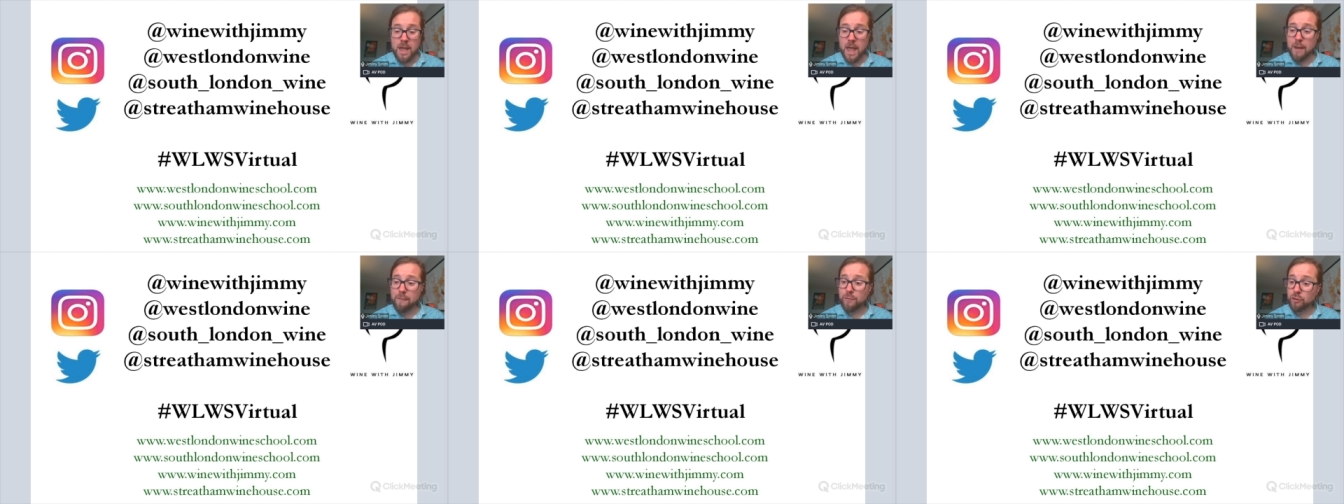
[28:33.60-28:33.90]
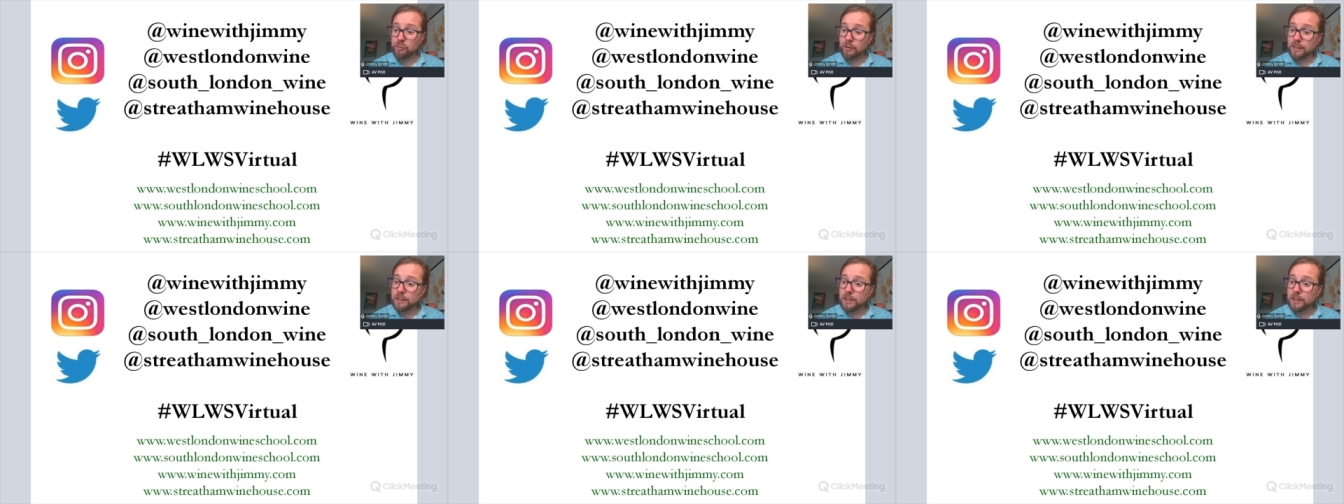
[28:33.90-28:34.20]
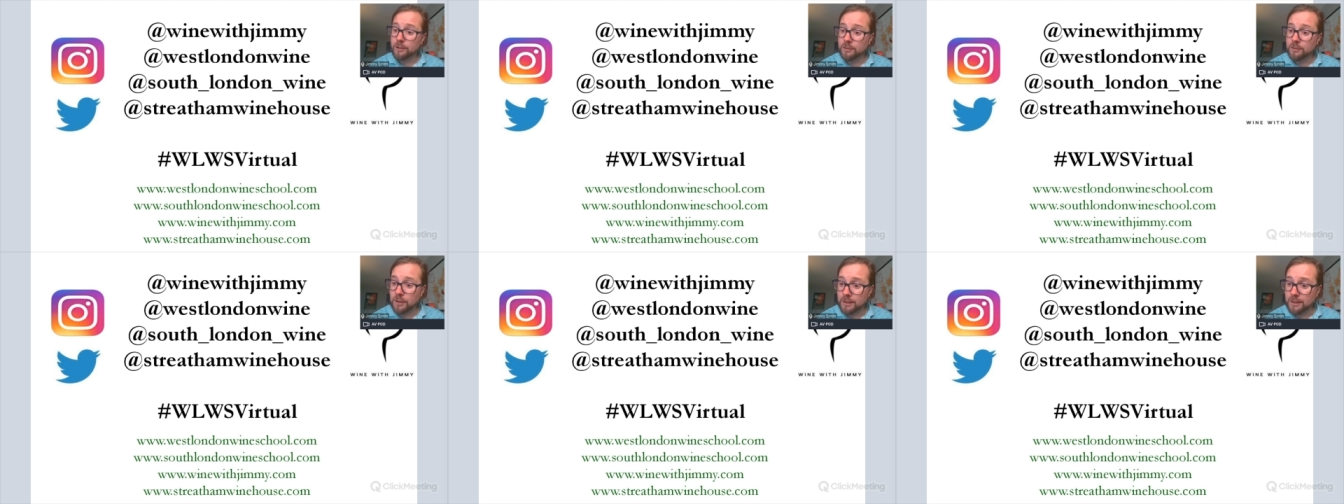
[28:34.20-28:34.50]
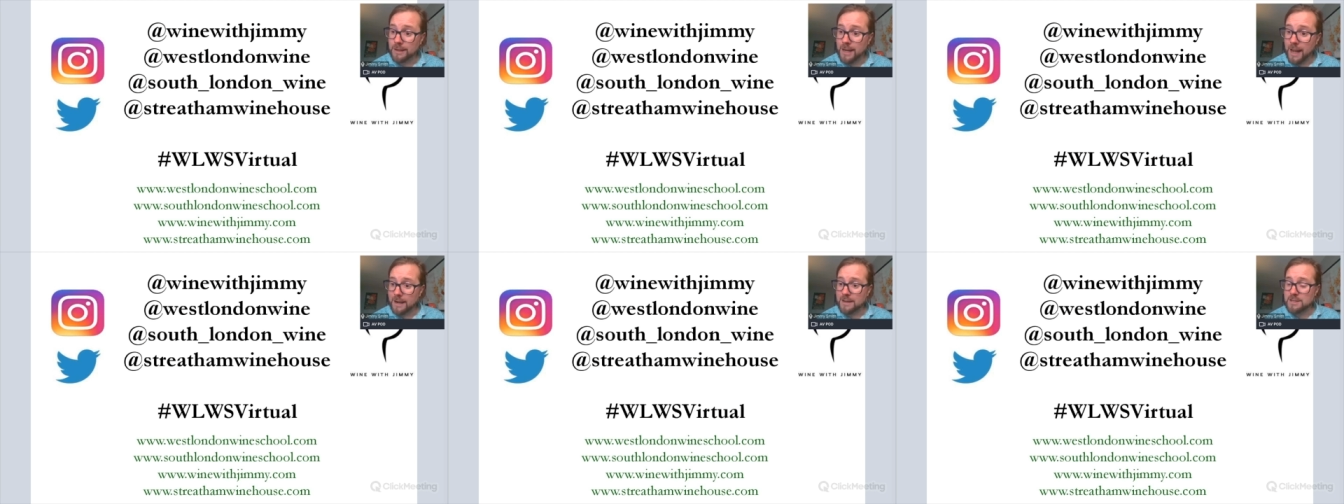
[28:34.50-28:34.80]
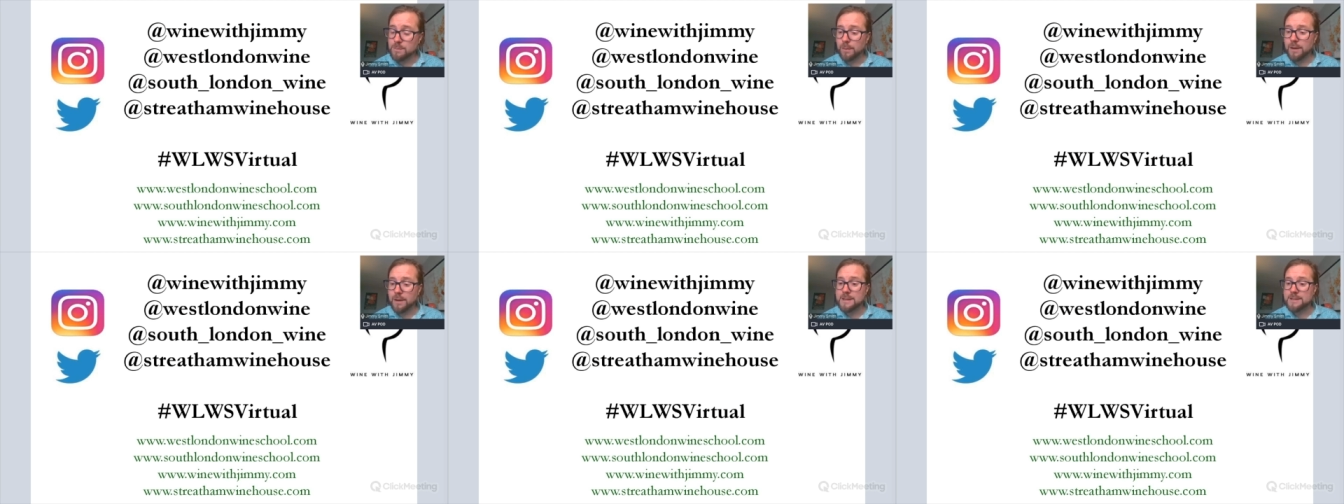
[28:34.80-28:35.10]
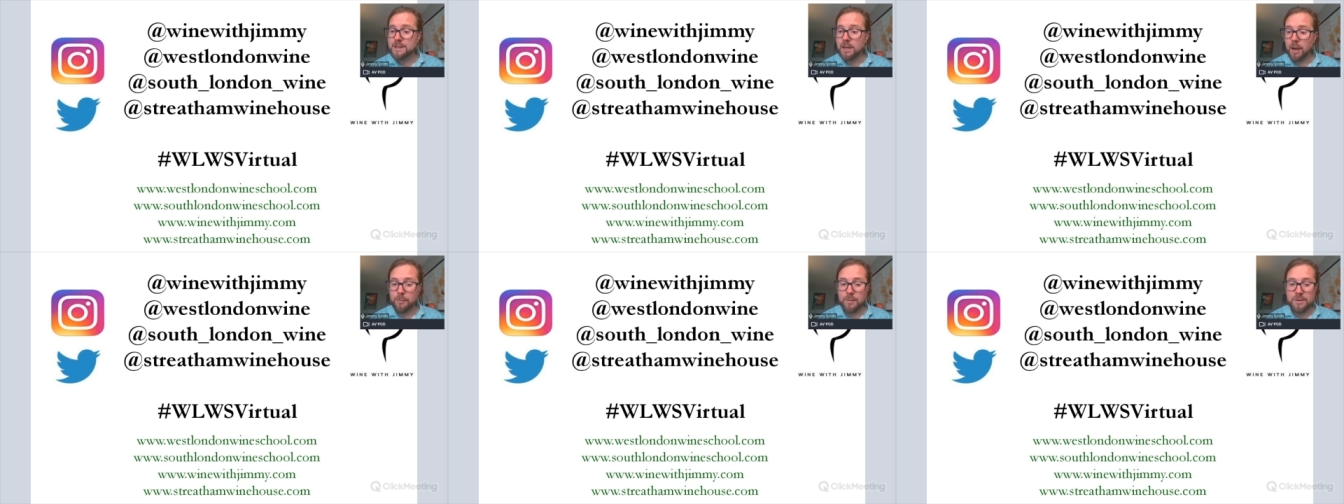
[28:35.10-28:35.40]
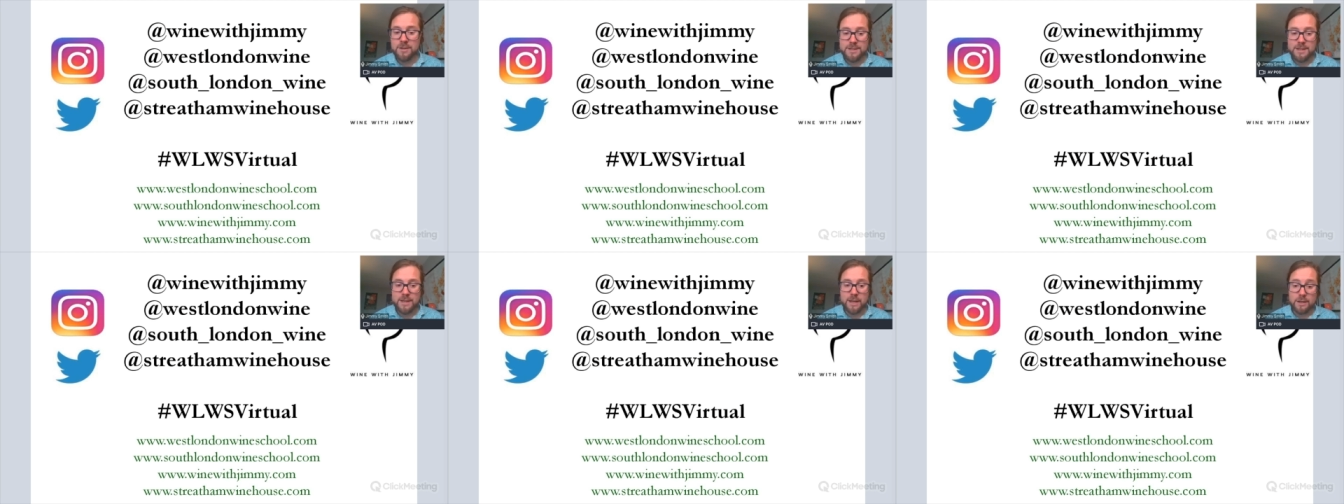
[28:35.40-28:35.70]
If you're in London next, please come
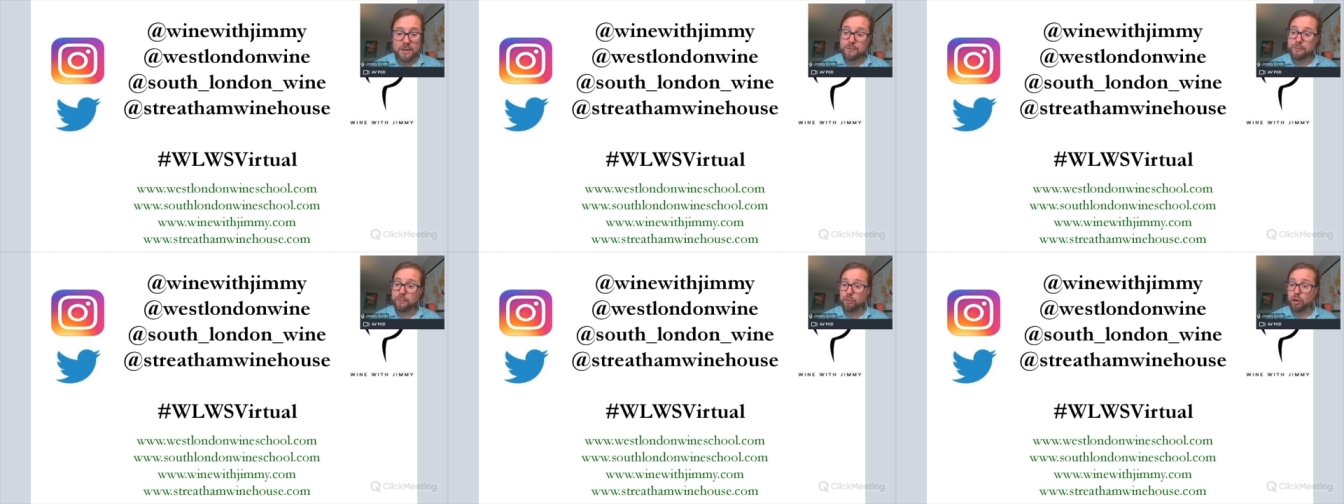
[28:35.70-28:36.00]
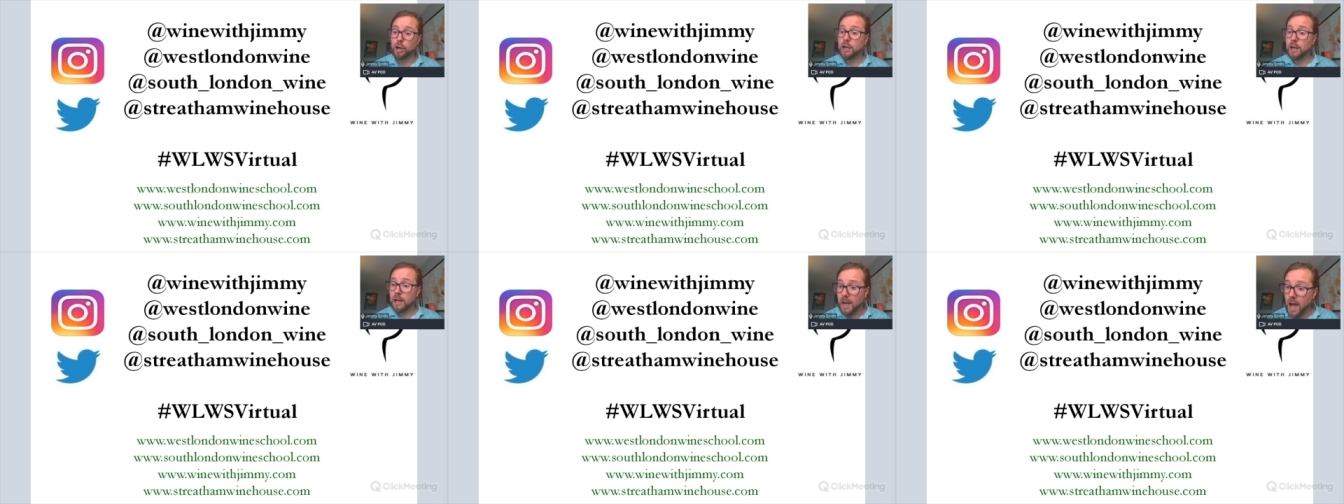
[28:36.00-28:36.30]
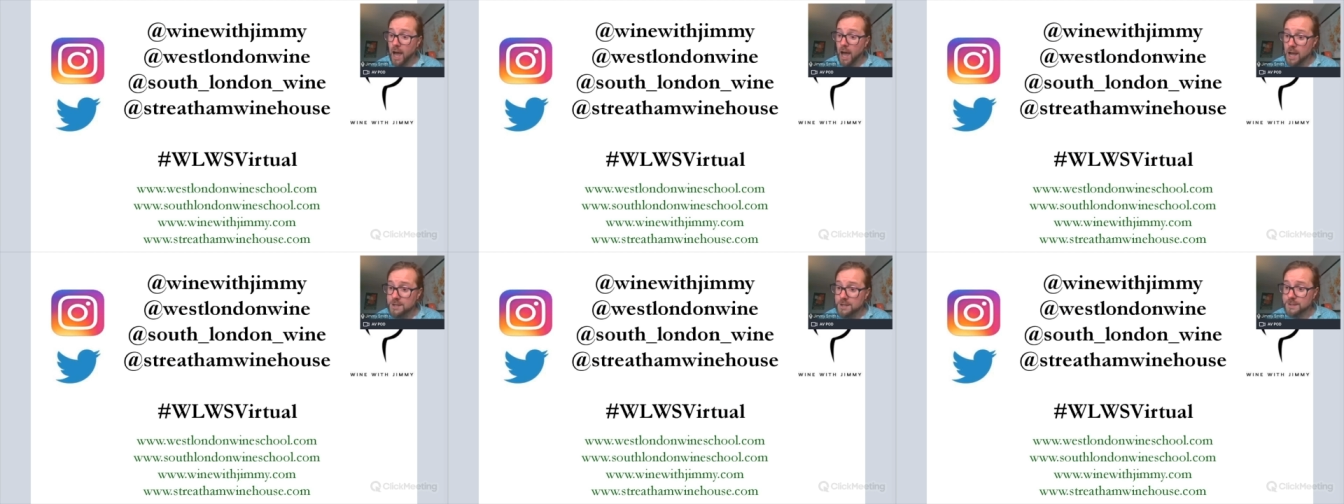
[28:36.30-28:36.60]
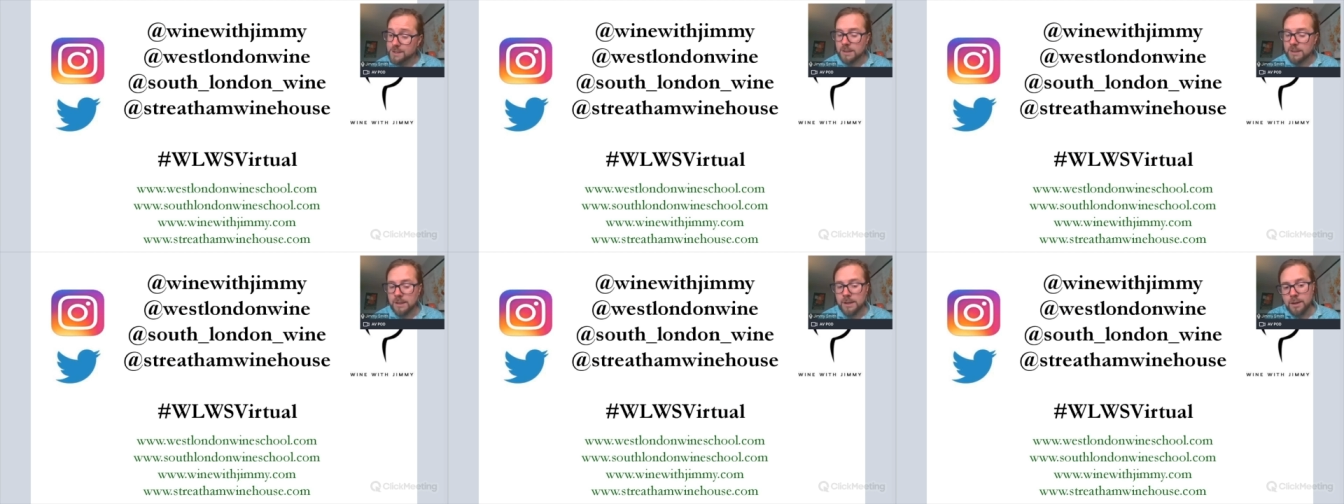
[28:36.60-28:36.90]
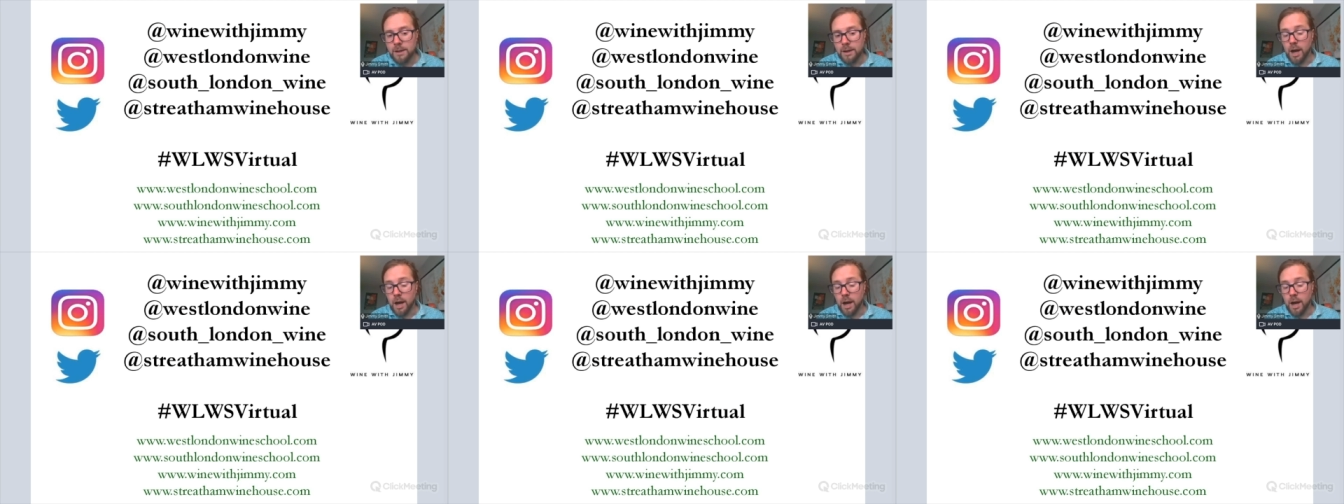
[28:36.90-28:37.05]
and see us for a class,